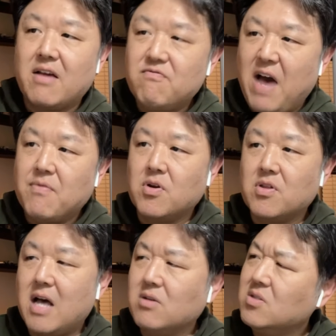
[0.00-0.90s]

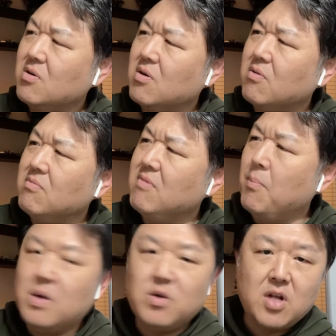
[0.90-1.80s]
500,000 or $1
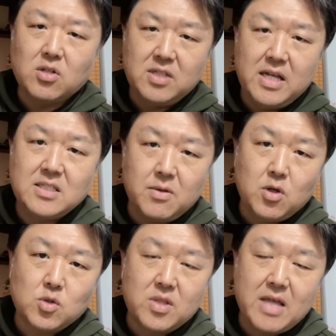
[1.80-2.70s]
million less than
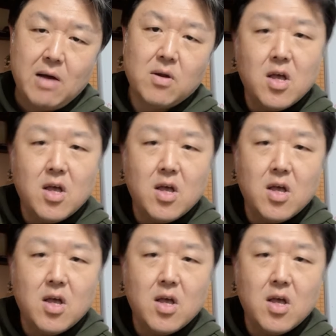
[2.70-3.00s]
those without.